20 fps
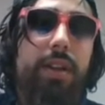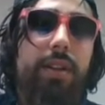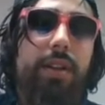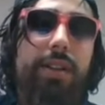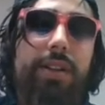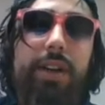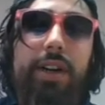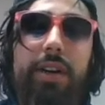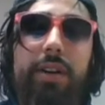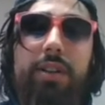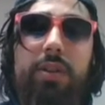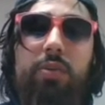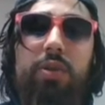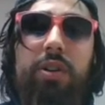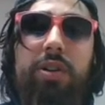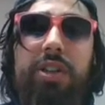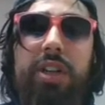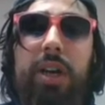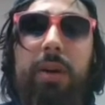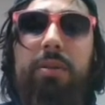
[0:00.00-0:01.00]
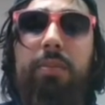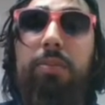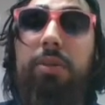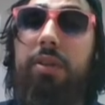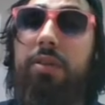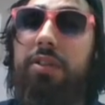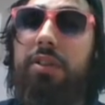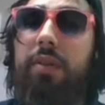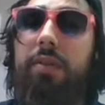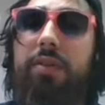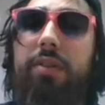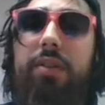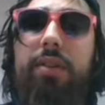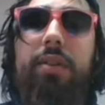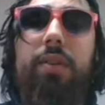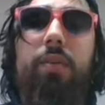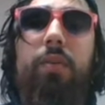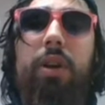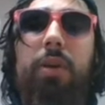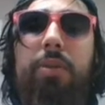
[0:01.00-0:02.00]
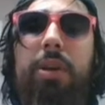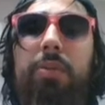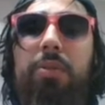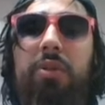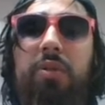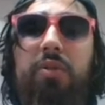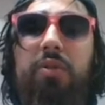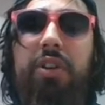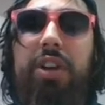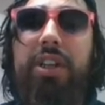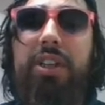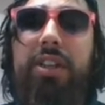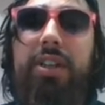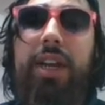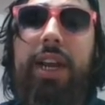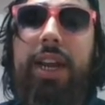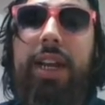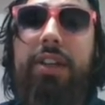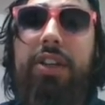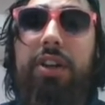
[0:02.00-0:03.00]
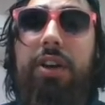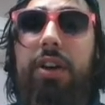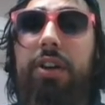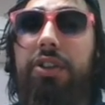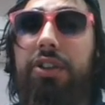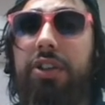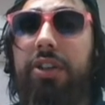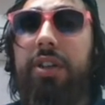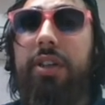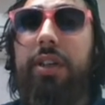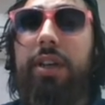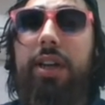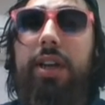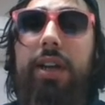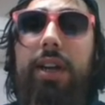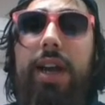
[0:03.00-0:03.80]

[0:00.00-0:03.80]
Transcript: These areas were dubbed blue zones, where people reach age 100